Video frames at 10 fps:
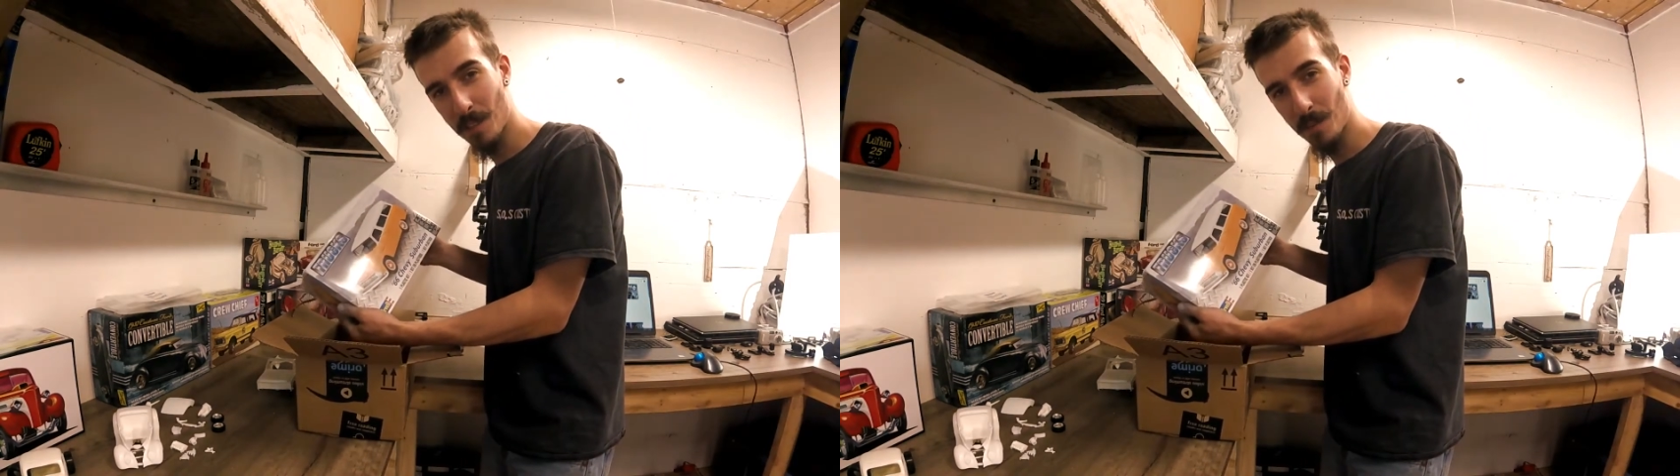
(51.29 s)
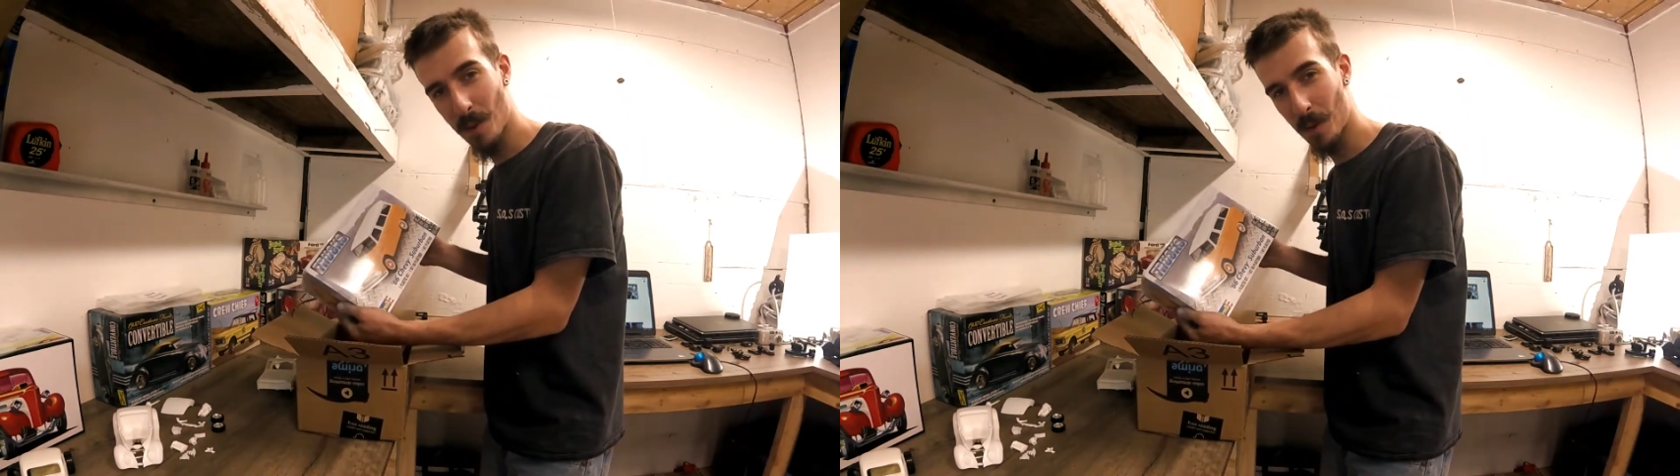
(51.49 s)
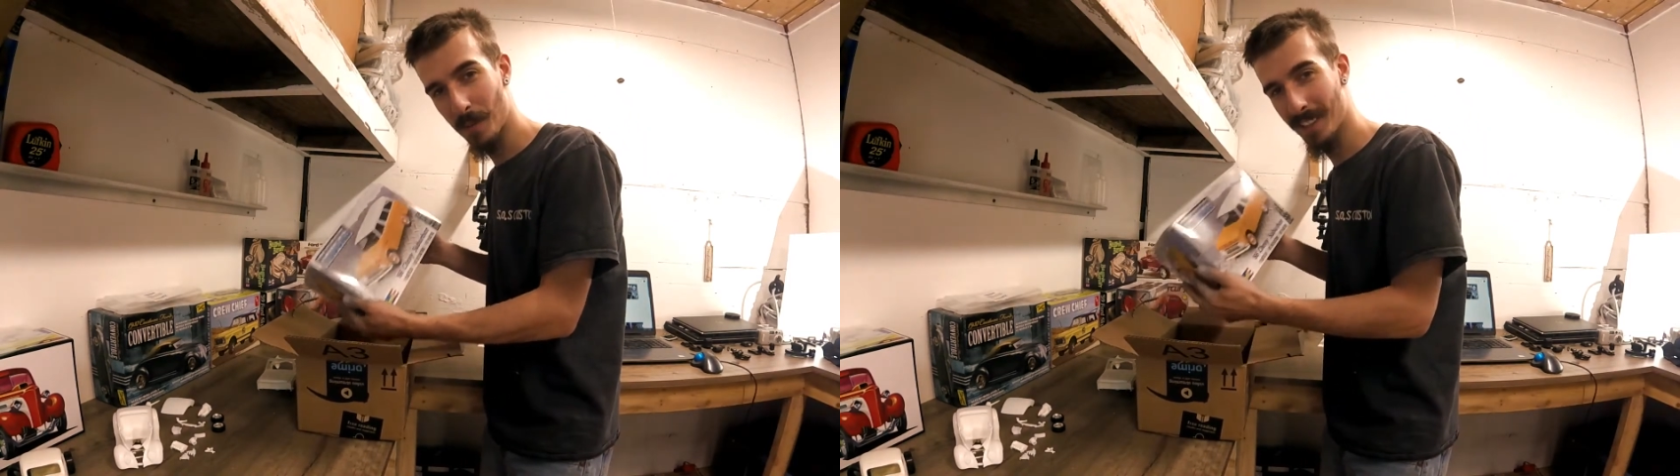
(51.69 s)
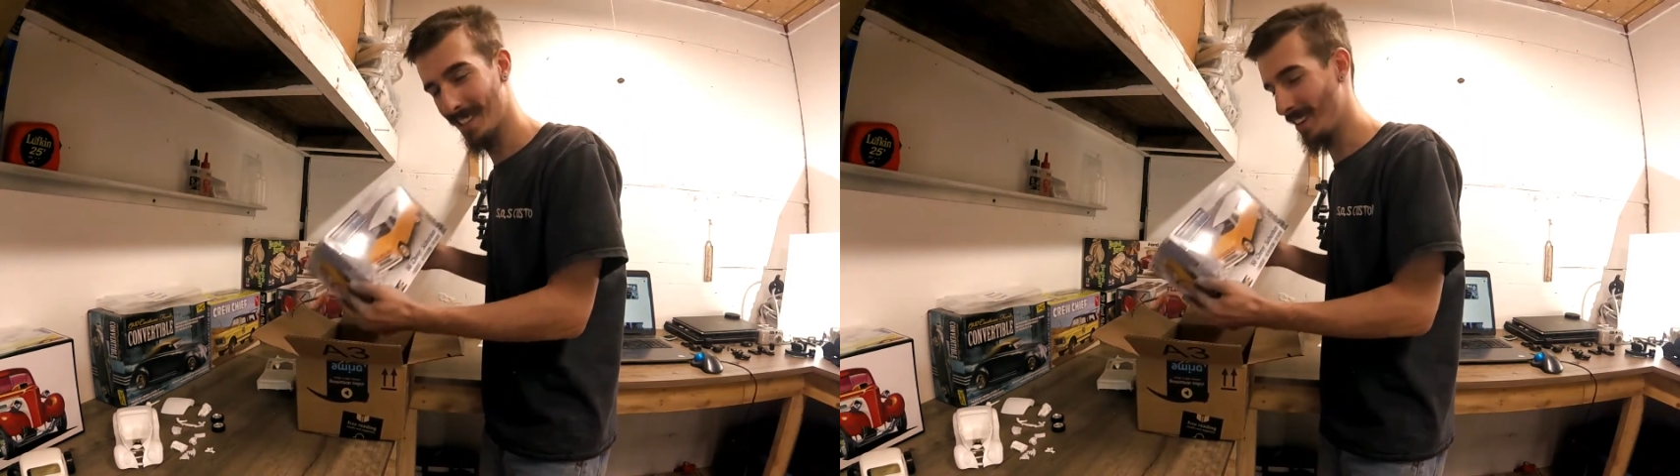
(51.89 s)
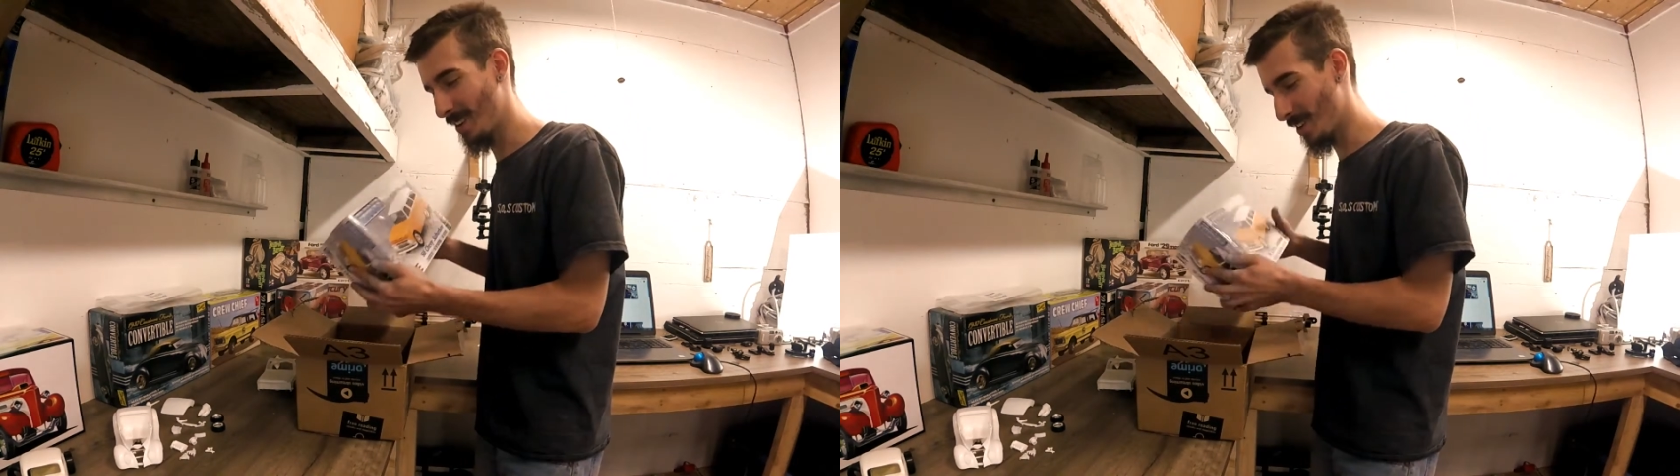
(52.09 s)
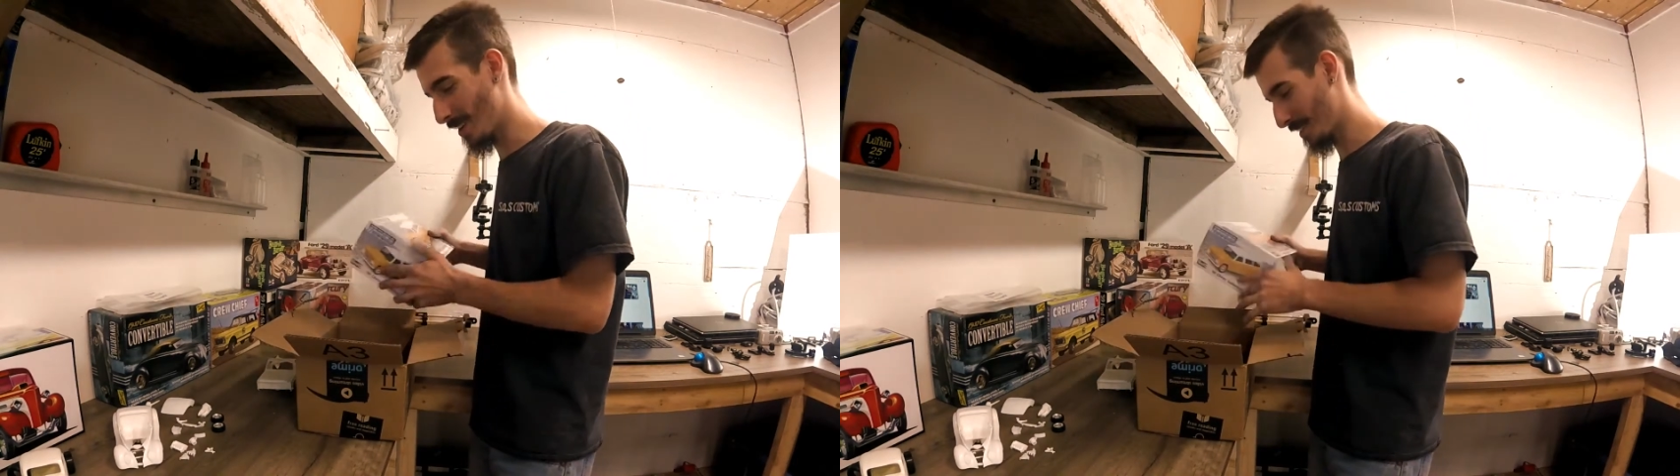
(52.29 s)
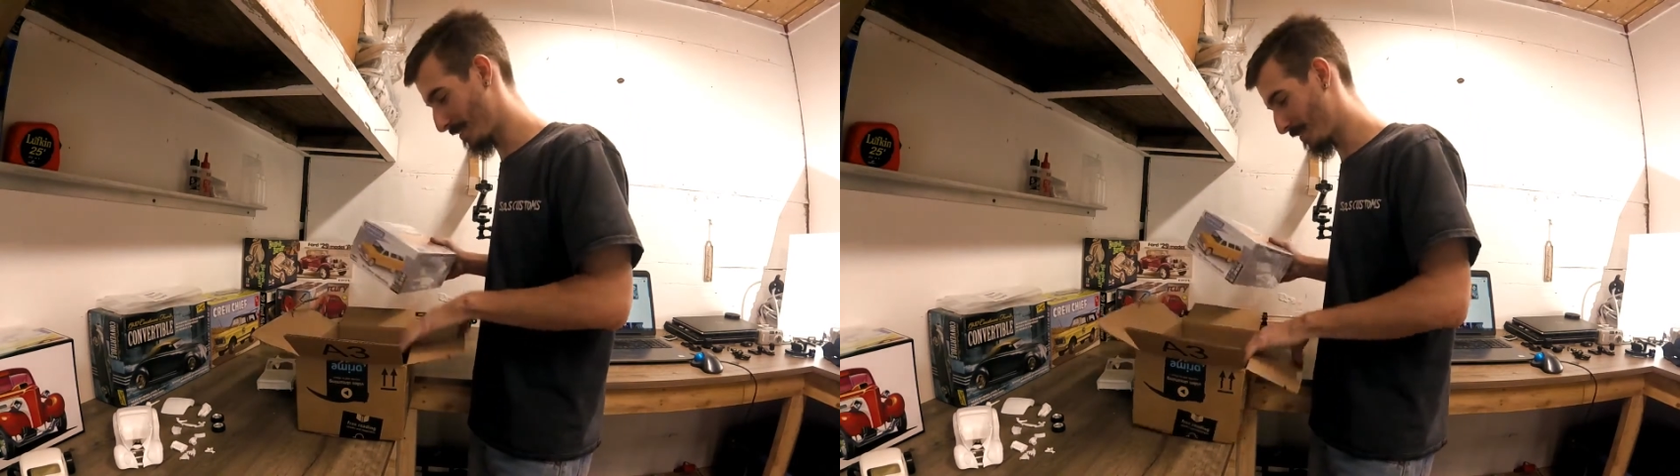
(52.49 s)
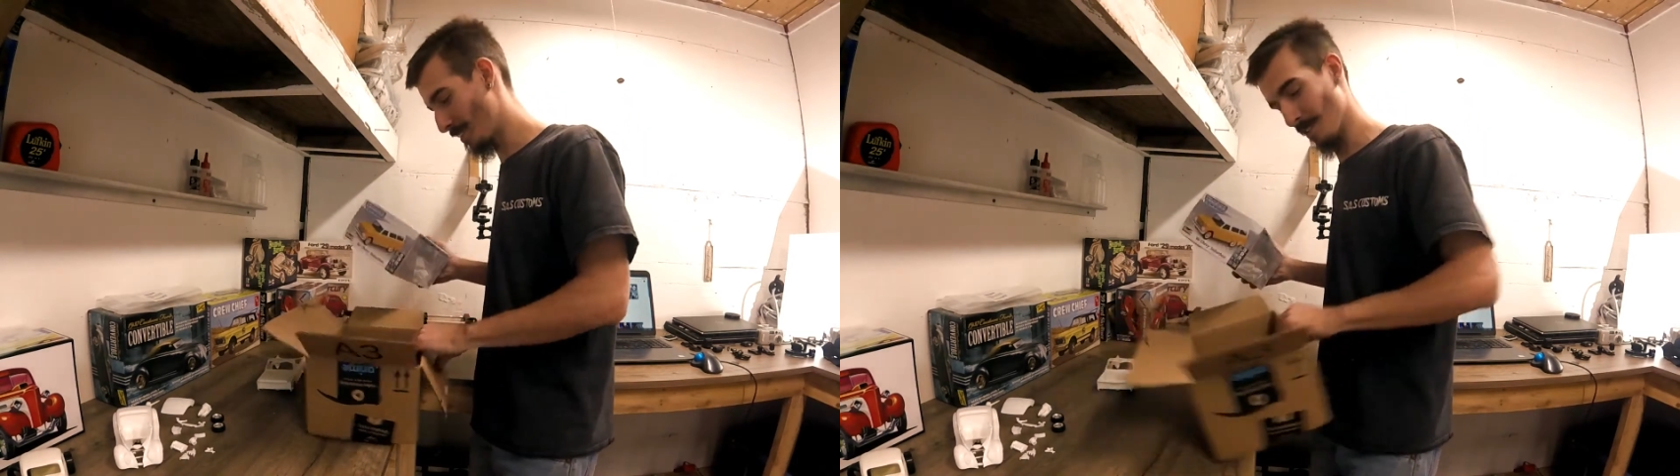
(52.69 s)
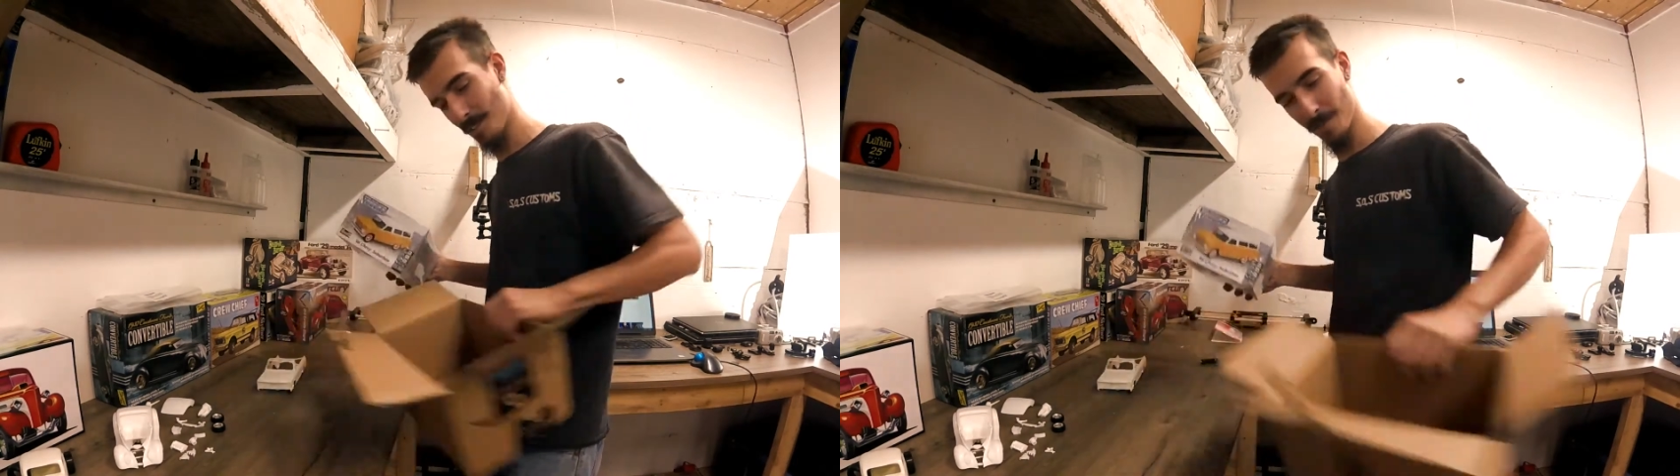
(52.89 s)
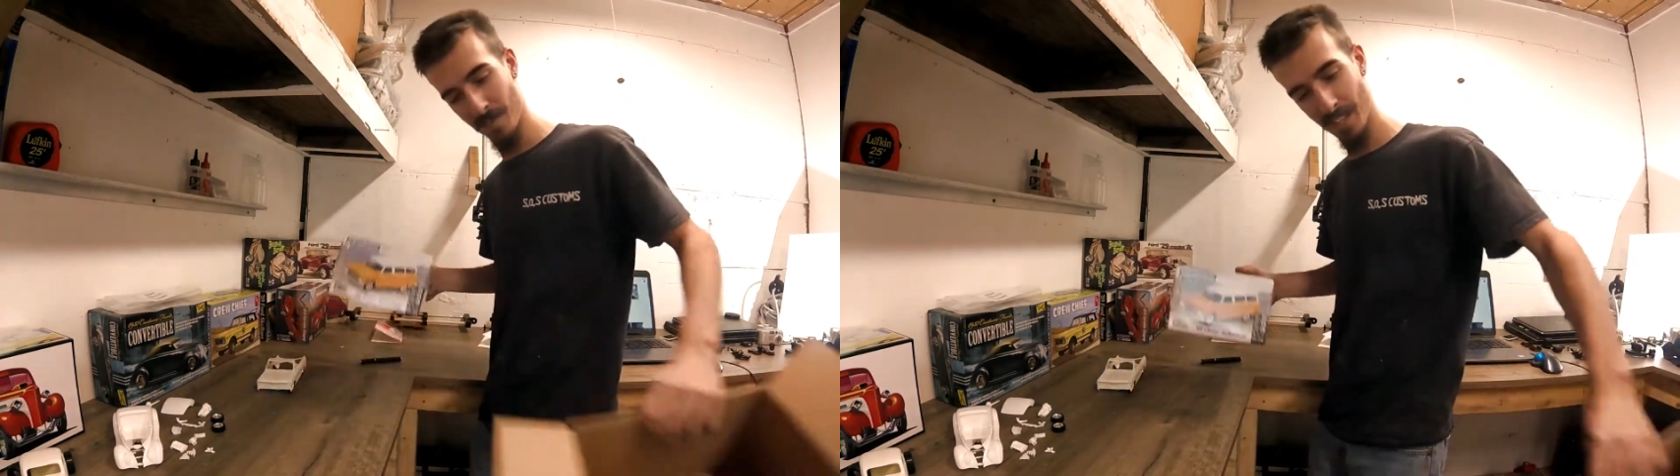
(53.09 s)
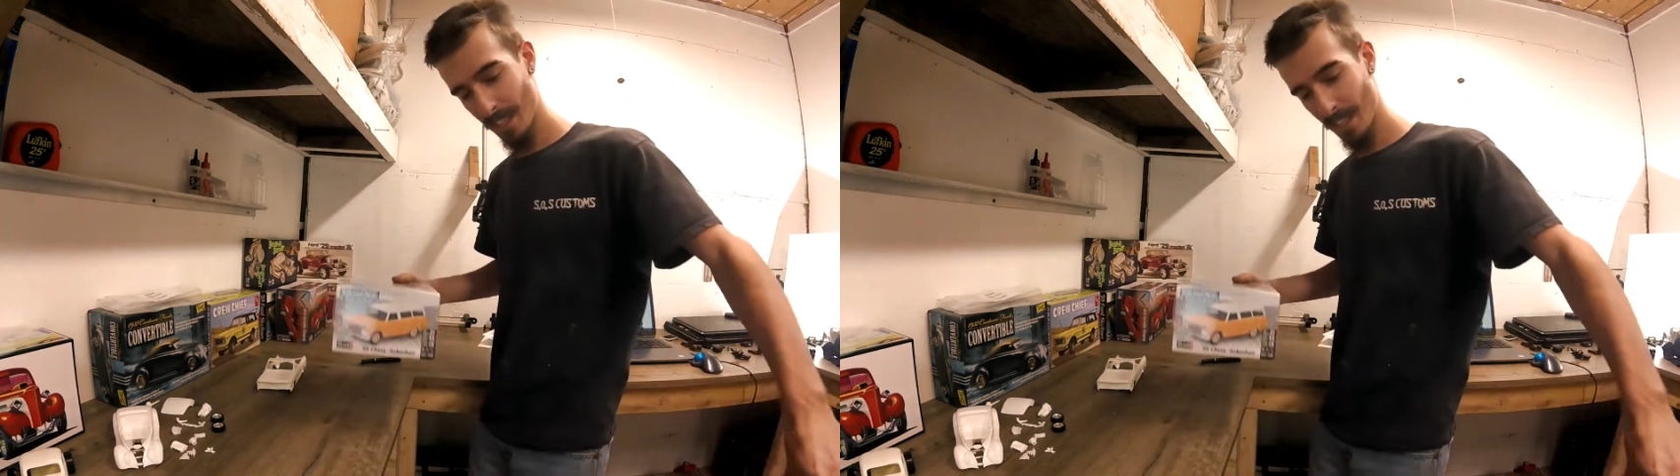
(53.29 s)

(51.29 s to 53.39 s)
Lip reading: Suburban. Awesome, awesome.